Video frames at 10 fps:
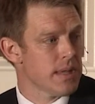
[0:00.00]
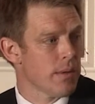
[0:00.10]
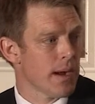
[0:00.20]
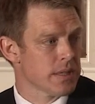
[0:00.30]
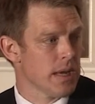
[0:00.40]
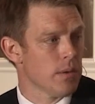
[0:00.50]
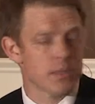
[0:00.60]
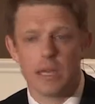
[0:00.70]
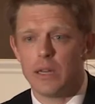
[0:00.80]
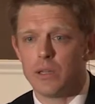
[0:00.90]
that Roxanne
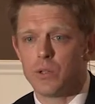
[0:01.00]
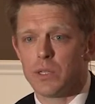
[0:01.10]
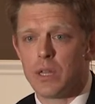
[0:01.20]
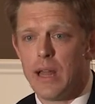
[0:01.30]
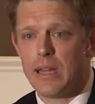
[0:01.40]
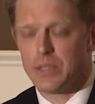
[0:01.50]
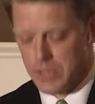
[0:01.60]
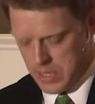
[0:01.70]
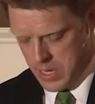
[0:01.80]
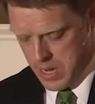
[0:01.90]
was getting in Joy's class.